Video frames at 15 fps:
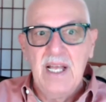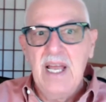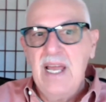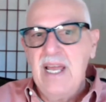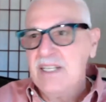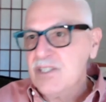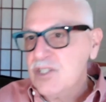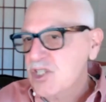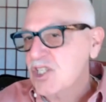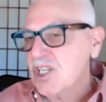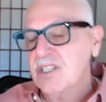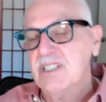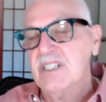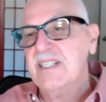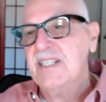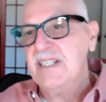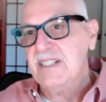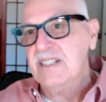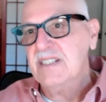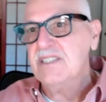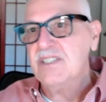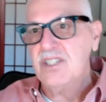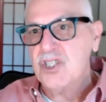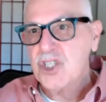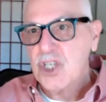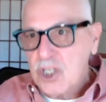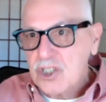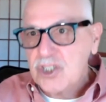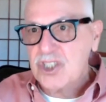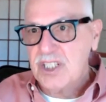And certainly
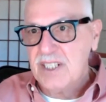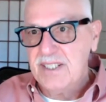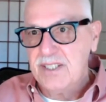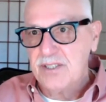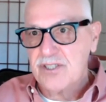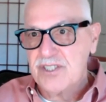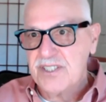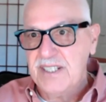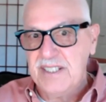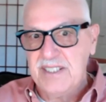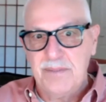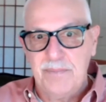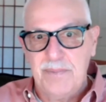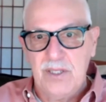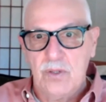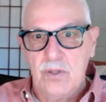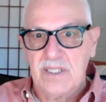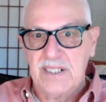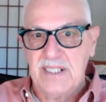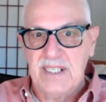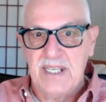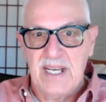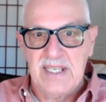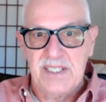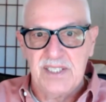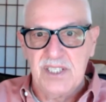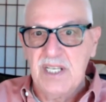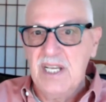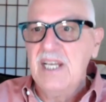church leaders need to be organized